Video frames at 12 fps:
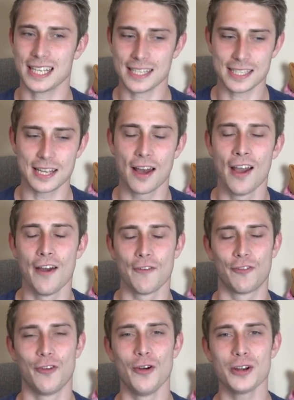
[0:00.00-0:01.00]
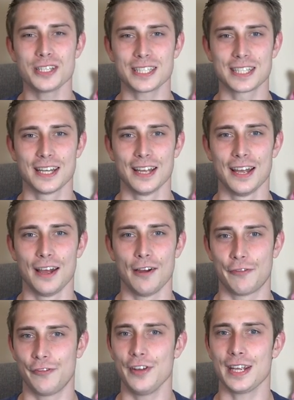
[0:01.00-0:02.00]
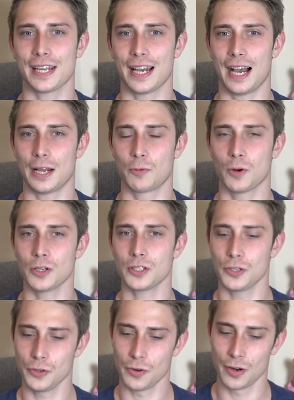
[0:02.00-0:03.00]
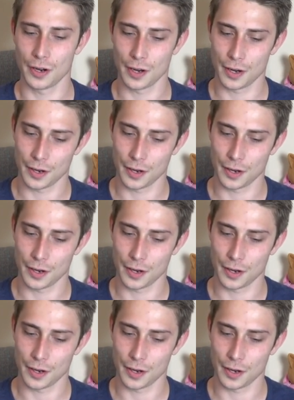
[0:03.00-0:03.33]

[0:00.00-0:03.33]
That's the first thing I want to